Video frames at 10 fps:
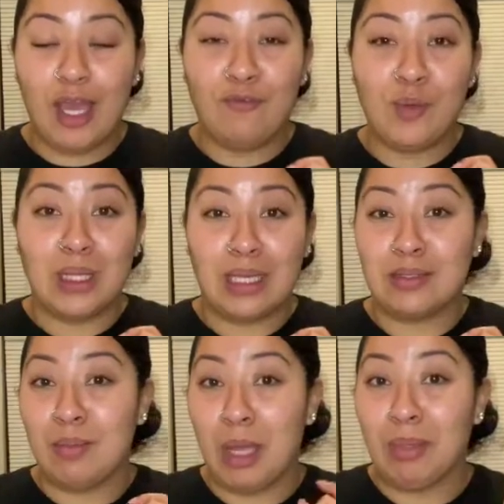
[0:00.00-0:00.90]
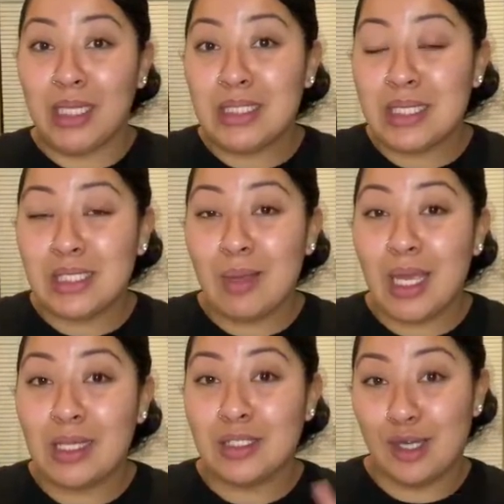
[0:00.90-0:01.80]
If you would like to buy plates this
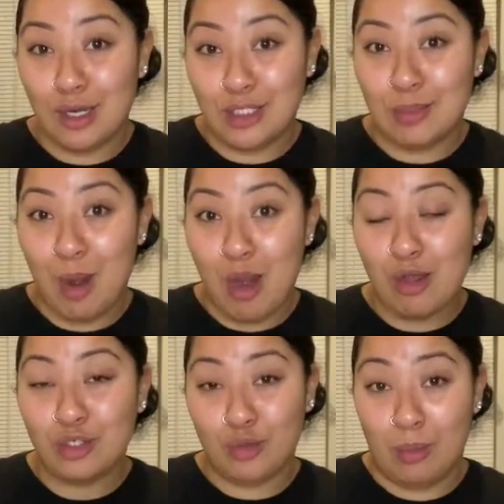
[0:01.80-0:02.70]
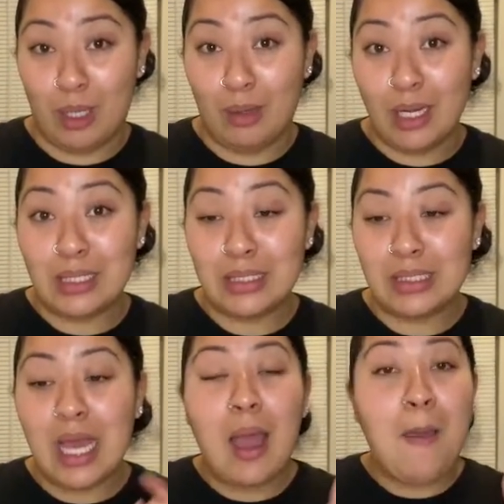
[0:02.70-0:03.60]
weekend, starting tomorrow, shrimp and grits,
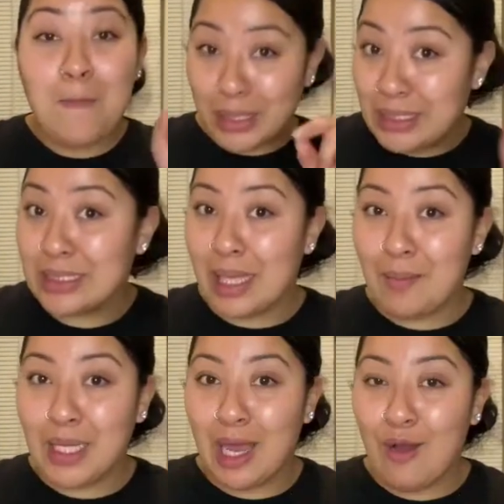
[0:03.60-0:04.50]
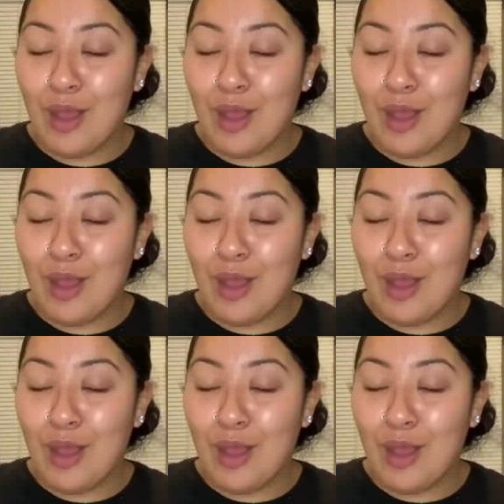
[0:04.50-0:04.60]
please let me know.